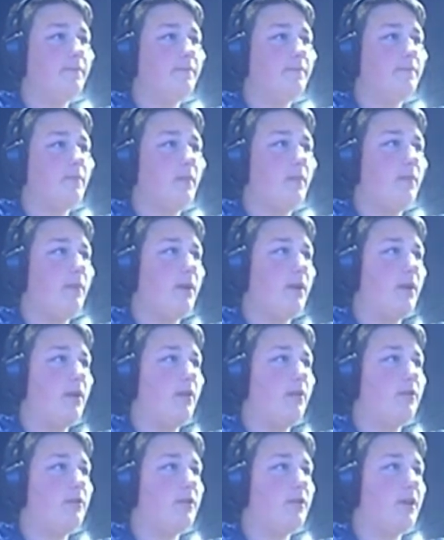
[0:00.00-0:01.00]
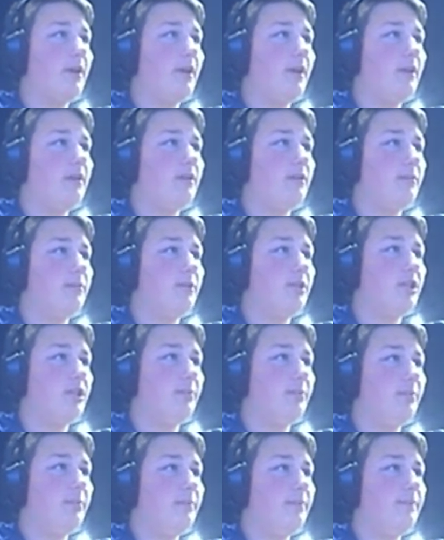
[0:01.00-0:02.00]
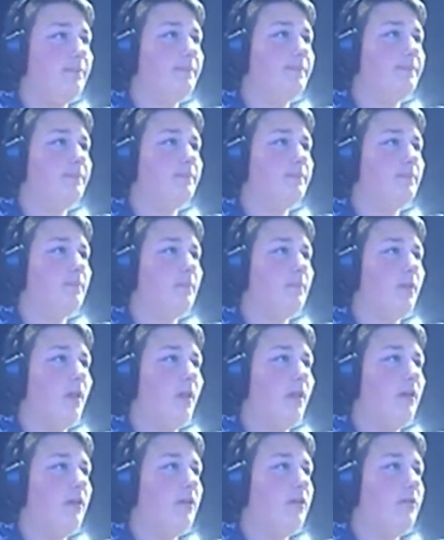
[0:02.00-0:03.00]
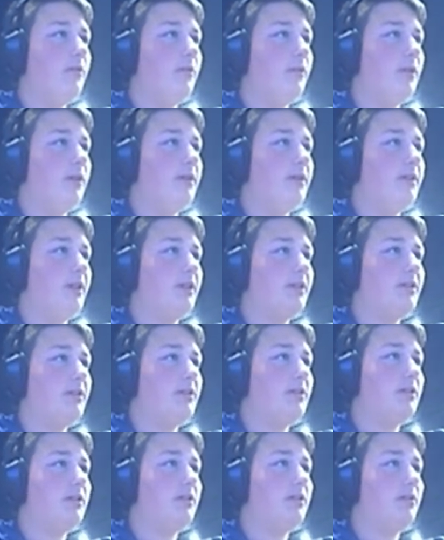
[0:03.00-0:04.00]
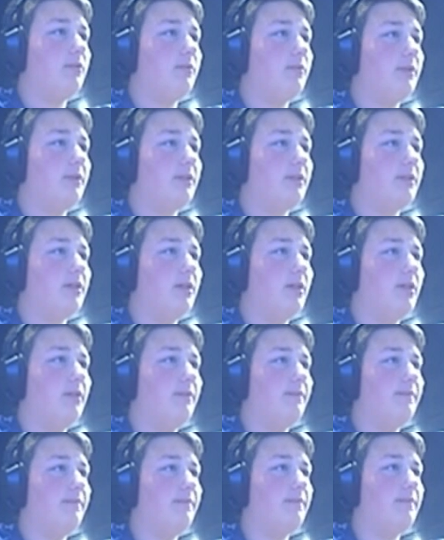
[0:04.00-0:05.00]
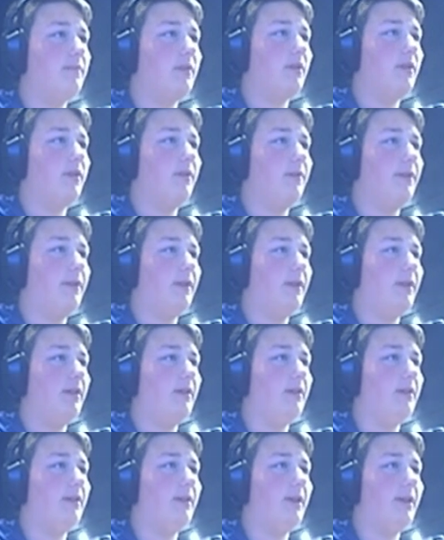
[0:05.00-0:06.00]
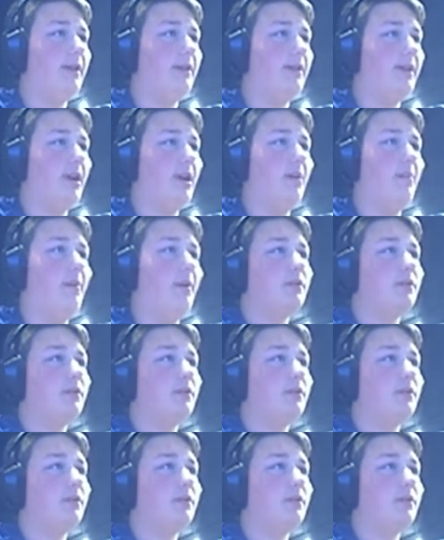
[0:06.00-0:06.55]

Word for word: and we're gonna go try to get some sheep. We're gonna take the risk of nighttime.